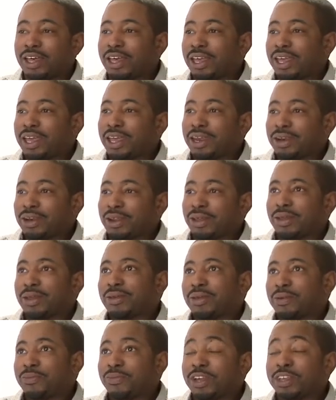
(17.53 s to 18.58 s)
And
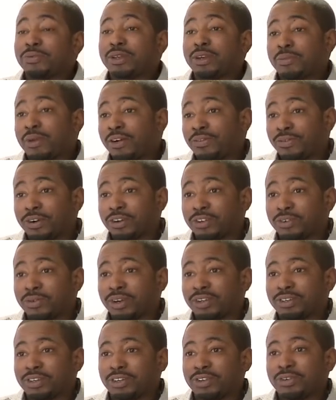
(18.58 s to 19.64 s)
it brings me to my first
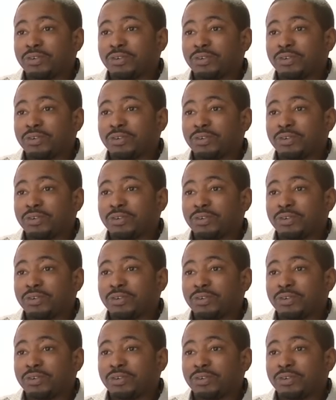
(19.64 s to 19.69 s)
question.